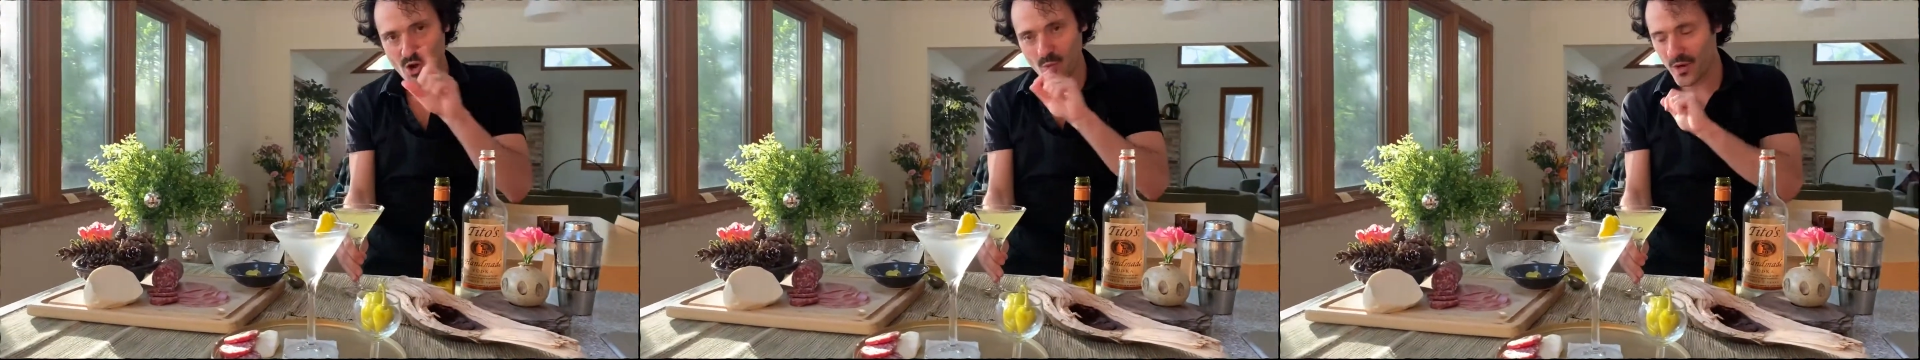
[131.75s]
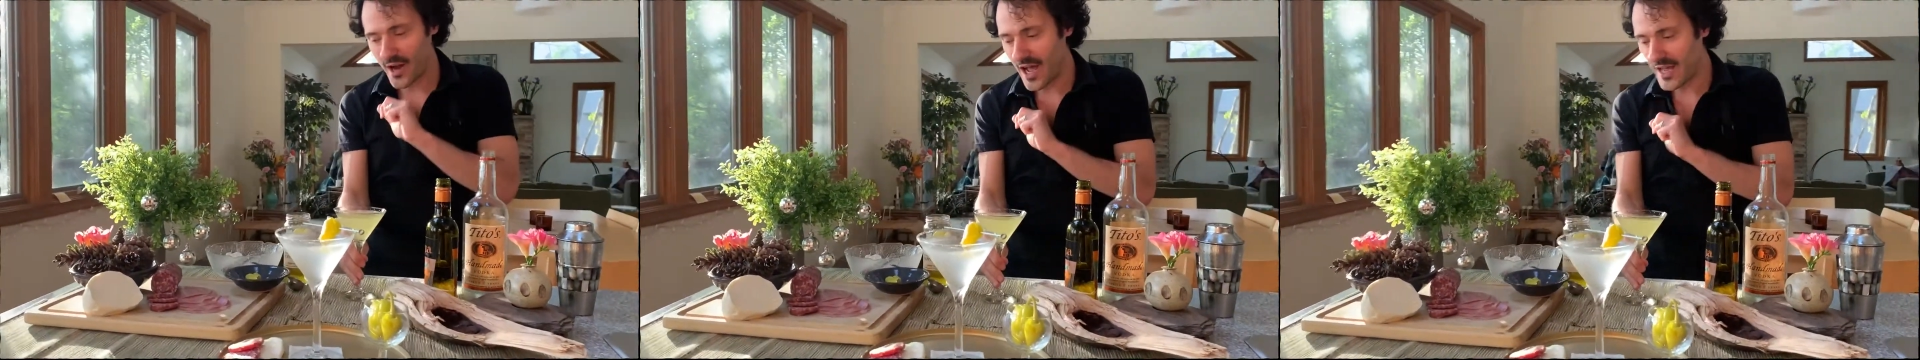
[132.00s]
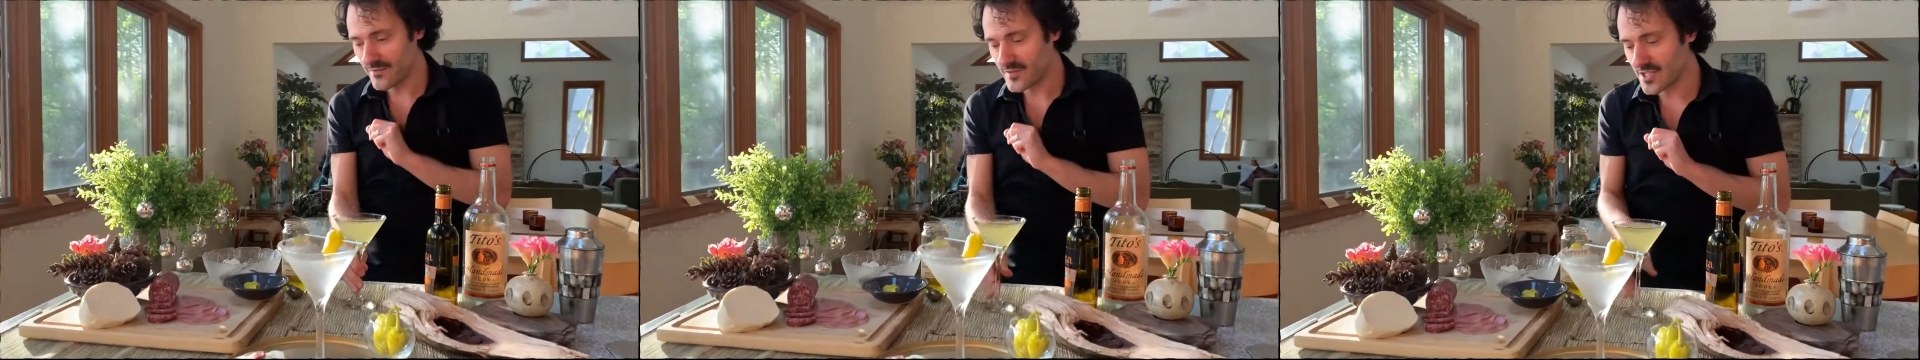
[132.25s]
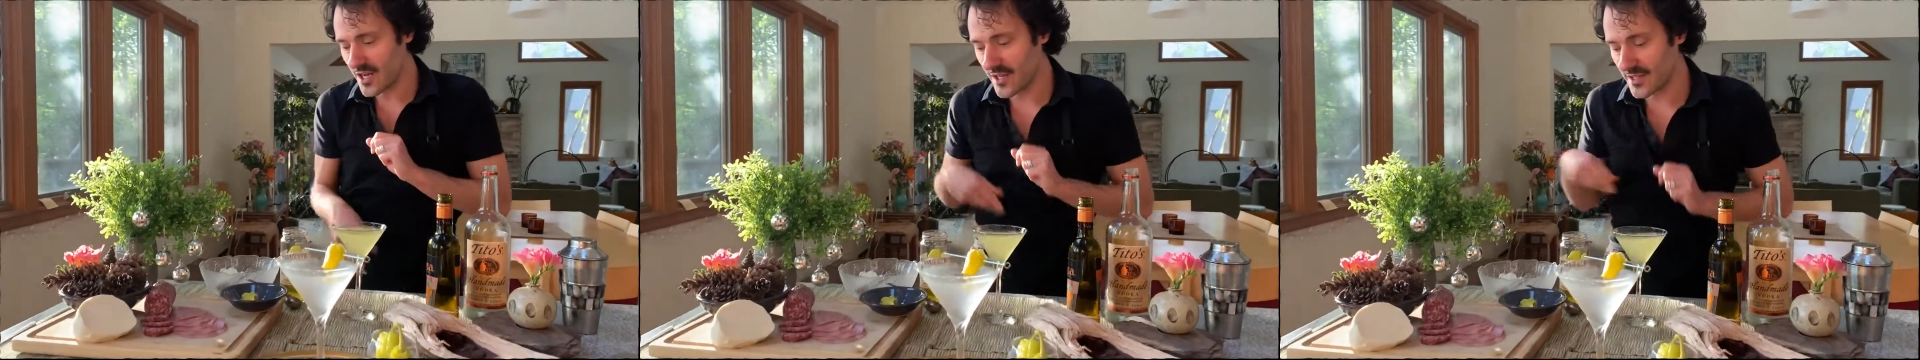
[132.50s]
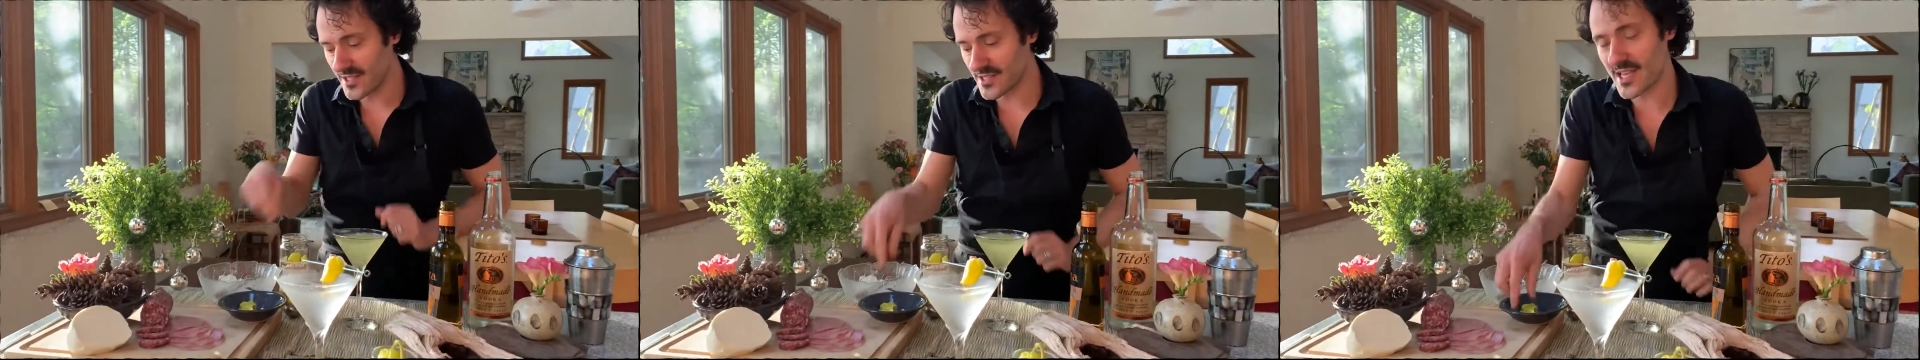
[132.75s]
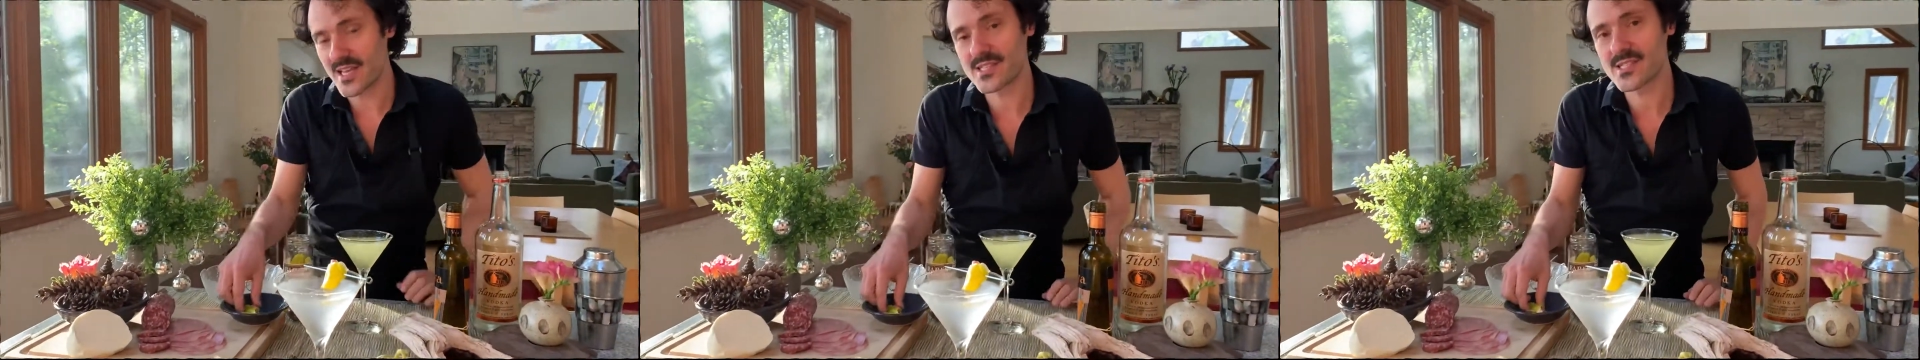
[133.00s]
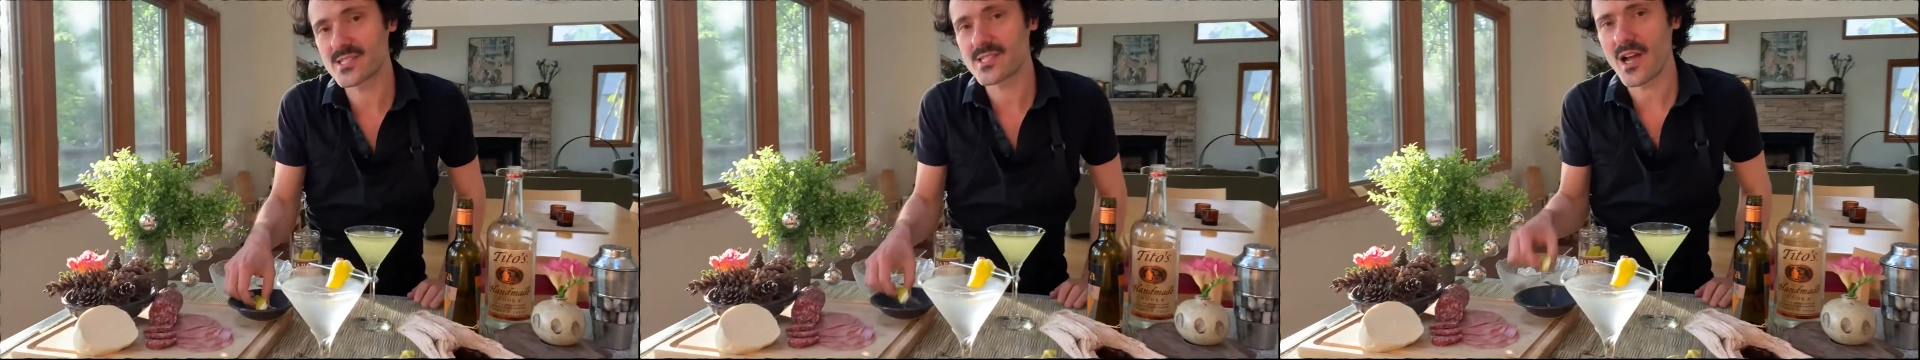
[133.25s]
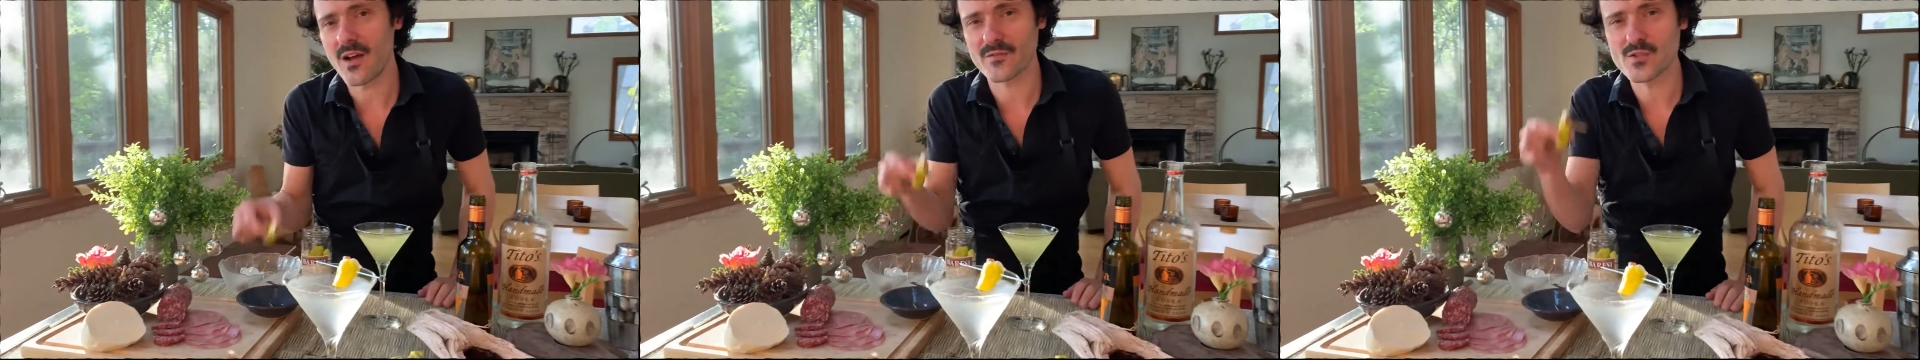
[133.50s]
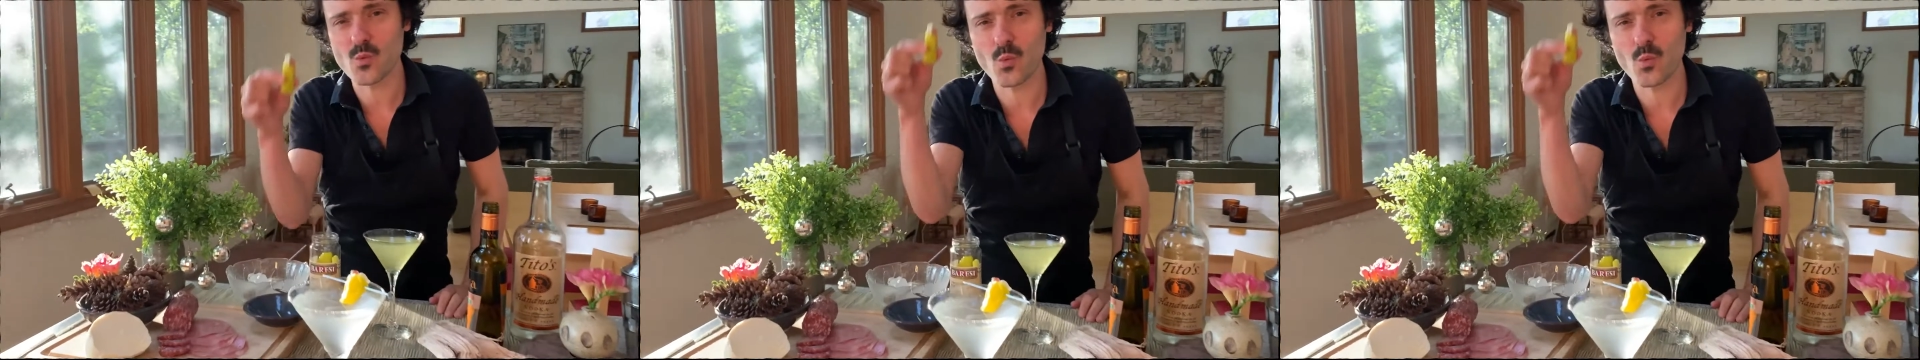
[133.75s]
what I've done is I stuffed